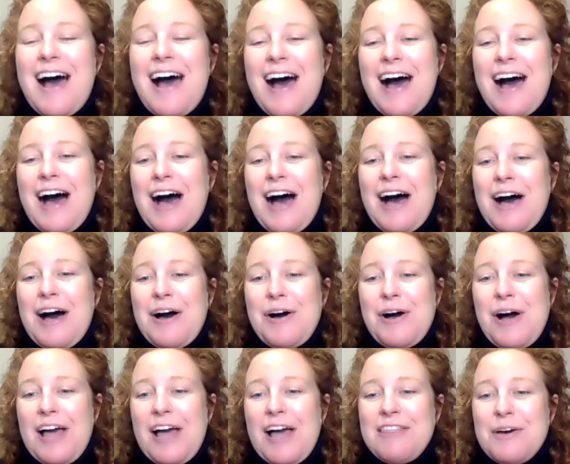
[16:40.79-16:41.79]

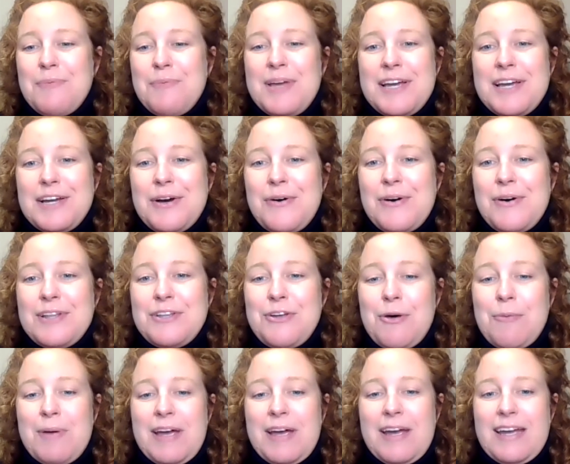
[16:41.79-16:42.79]
I thought we could go a
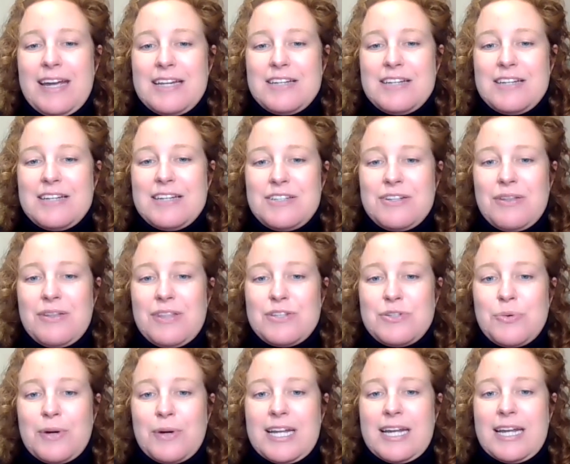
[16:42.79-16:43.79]
little bit into the
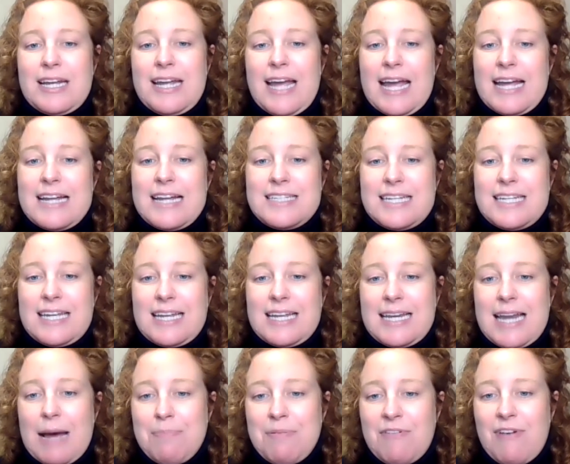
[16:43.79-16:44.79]
2018
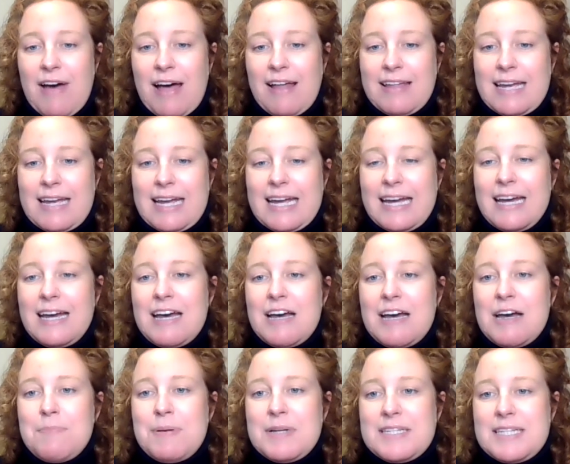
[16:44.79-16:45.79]
Napa Valley
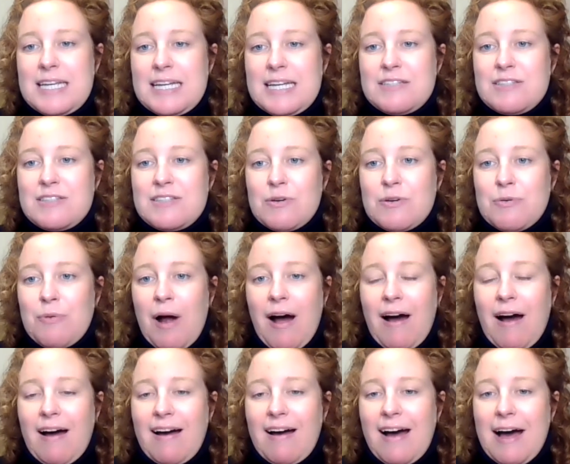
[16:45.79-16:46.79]
Petite
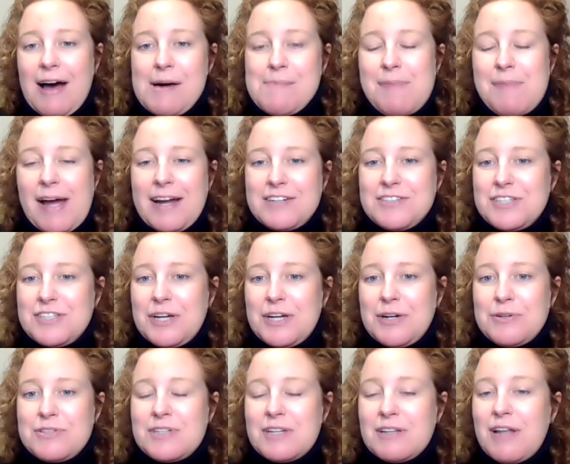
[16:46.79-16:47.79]
Syrah. I actually
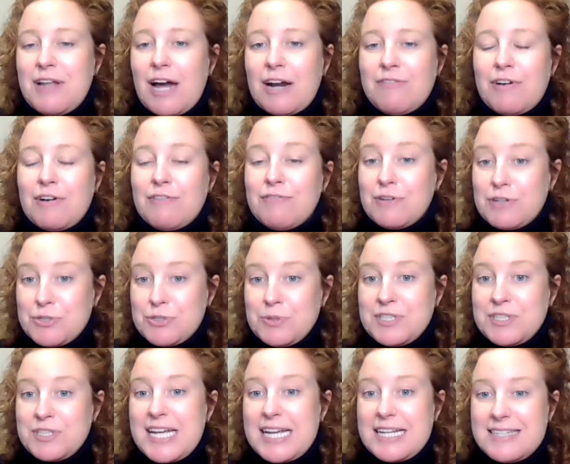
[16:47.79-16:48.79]
host a lot of our
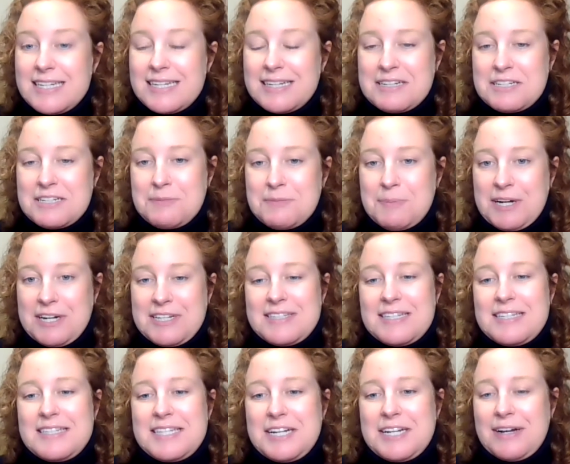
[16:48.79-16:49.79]
virtual tasting
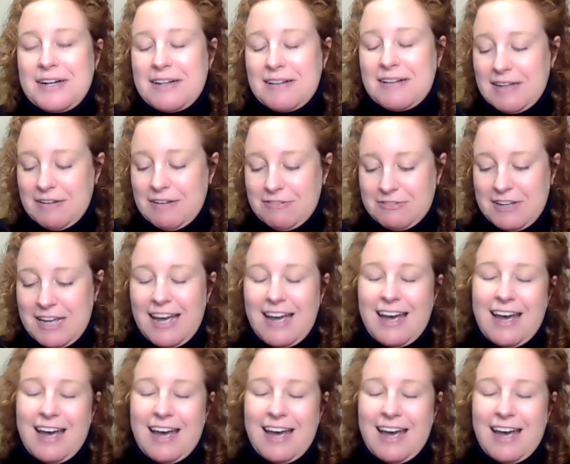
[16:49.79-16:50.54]
experiences here at Clif.